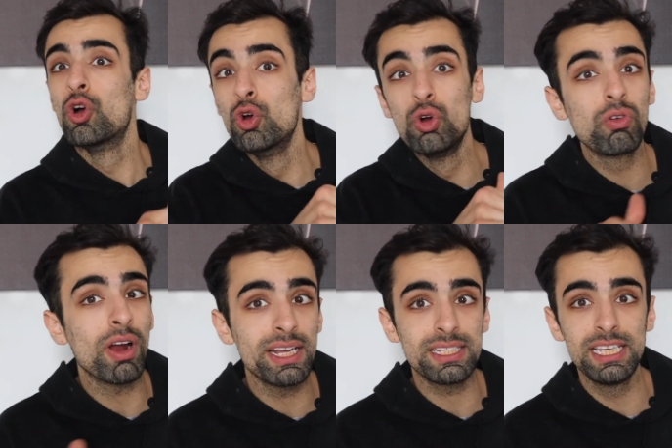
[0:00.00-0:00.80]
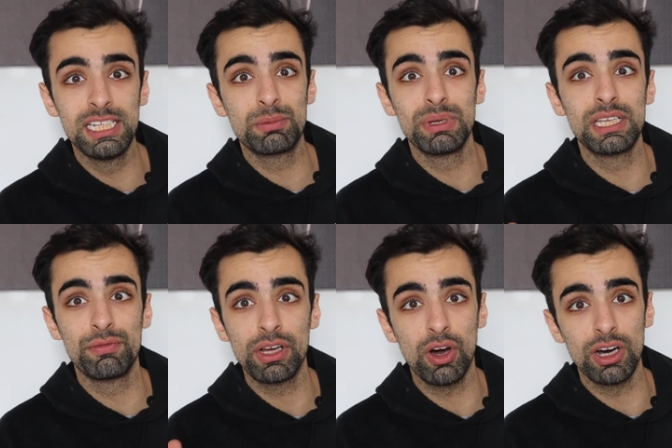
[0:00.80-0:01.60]
who writes each
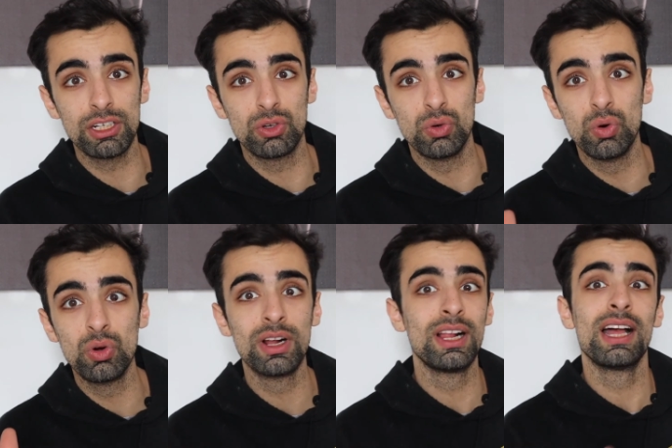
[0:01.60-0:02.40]
specific article,